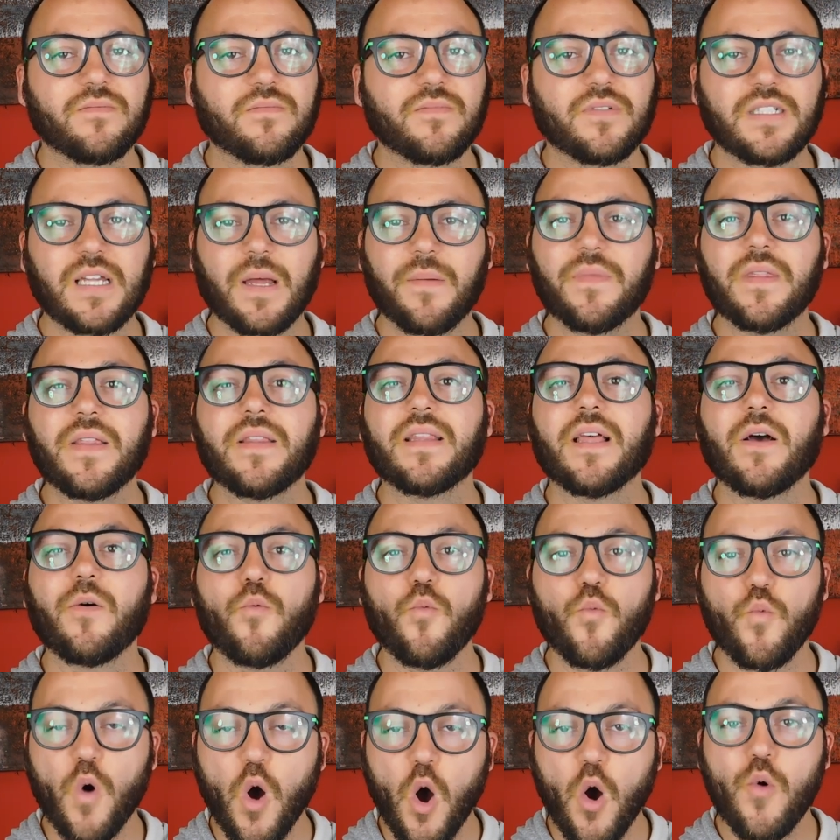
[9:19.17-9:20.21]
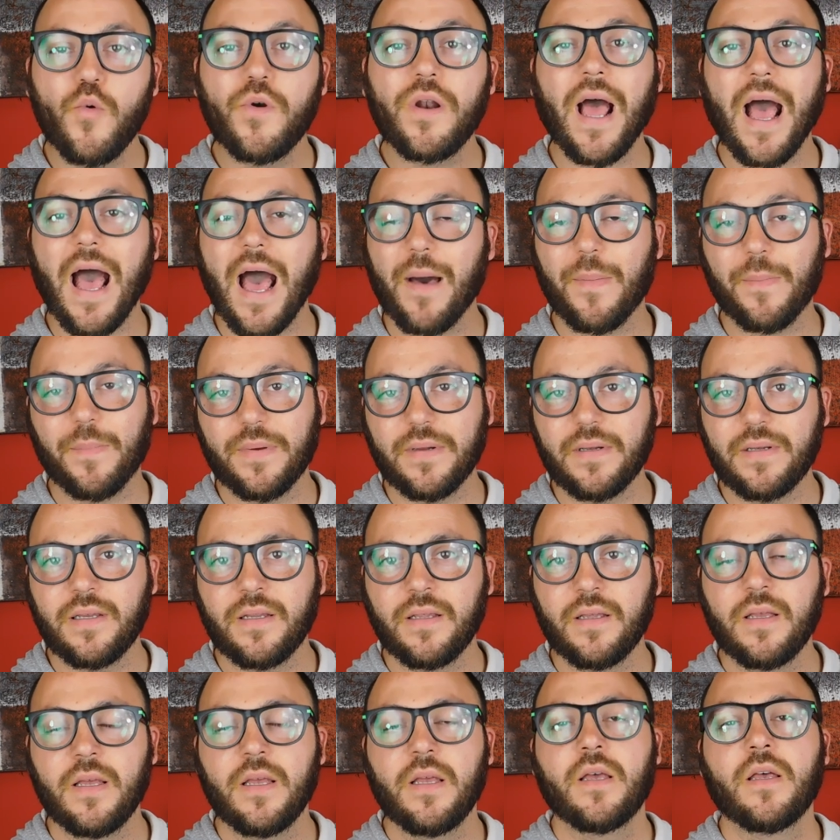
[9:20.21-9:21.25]
something that won't happen,
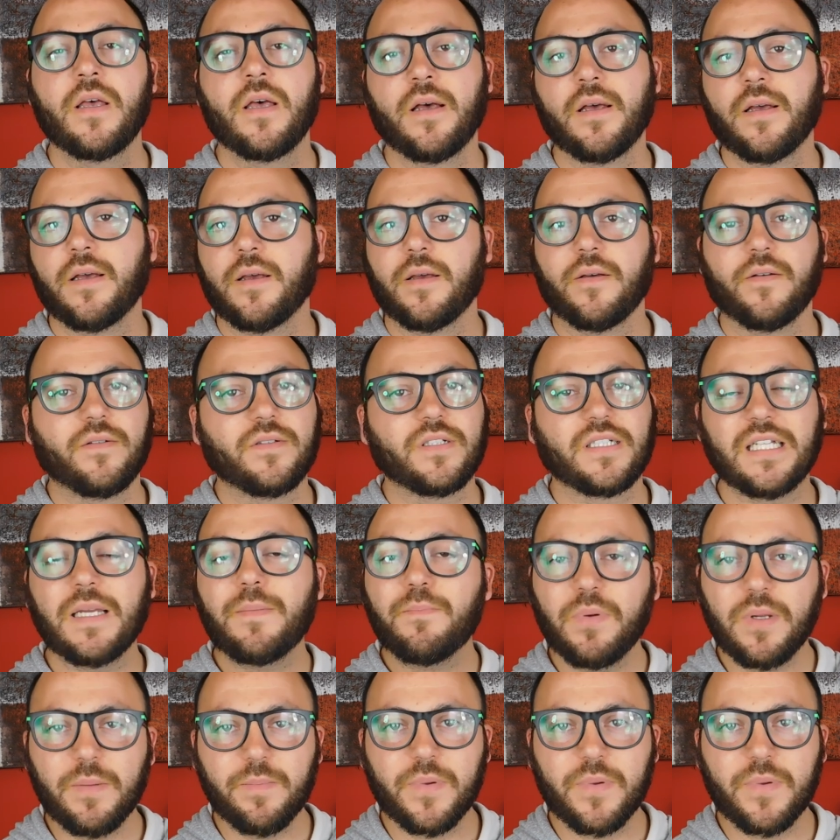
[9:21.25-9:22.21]
simply